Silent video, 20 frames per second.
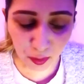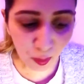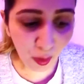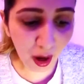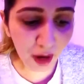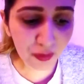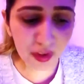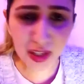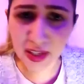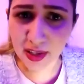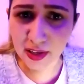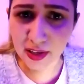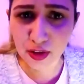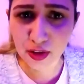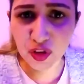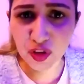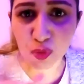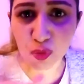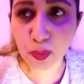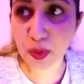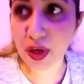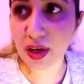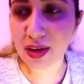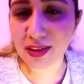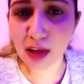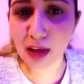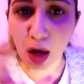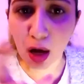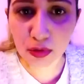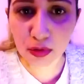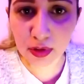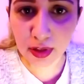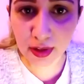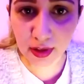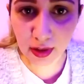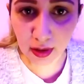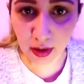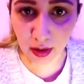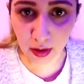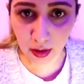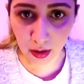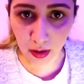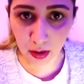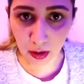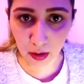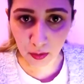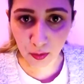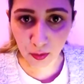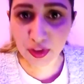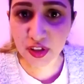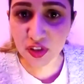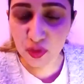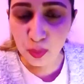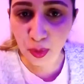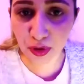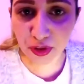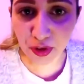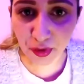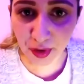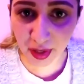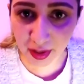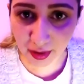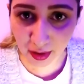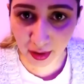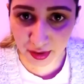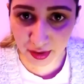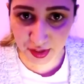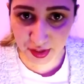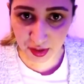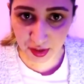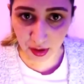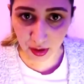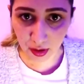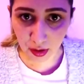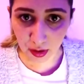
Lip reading: Why we cannot speak loudly what is bothering us?